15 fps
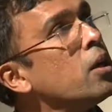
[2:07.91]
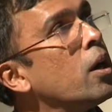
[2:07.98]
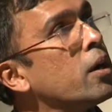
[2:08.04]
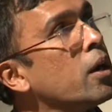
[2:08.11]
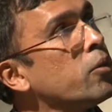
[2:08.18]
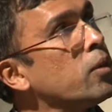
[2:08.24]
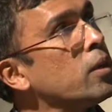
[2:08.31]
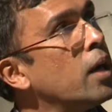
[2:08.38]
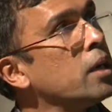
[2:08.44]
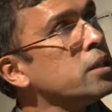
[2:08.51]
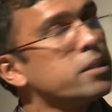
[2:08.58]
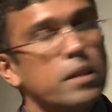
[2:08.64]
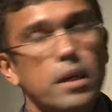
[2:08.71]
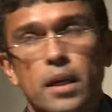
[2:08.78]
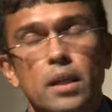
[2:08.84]
around a large
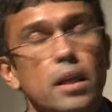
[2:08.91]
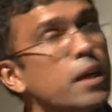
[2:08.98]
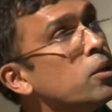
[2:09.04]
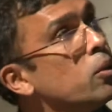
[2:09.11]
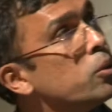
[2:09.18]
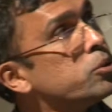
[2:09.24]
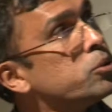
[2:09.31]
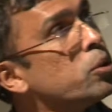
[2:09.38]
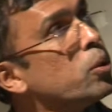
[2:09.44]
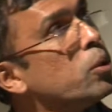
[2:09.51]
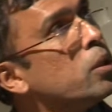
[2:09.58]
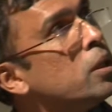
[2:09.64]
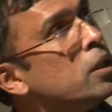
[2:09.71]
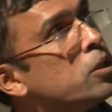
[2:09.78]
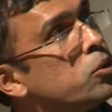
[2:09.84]
scale and also
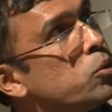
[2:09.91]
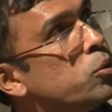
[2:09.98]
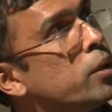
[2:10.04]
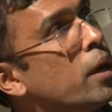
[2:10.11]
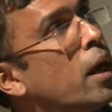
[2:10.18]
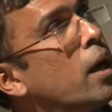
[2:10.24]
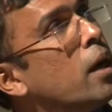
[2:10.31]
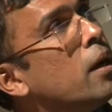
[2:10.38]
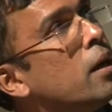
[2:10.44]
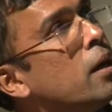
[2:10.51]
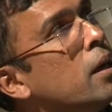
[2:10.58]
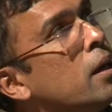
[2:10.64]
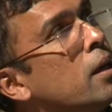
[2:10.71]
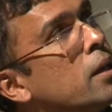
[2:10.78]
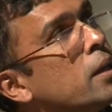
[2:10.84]
through their
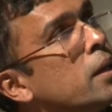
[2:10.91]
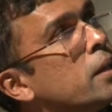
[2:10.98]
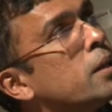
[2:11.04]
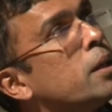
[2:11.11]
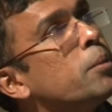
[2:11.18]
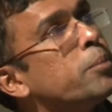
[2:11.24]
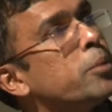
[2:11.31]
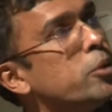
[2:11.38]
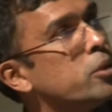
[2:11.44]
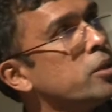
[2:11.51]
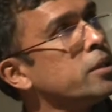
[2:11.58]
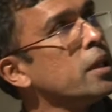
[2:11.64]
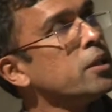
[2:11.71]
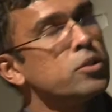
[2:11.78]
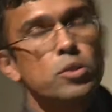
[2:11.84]
computers
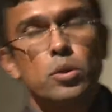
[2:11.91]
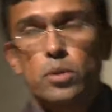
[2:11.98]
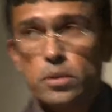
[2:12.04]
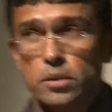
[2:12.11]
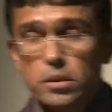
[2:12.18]
and so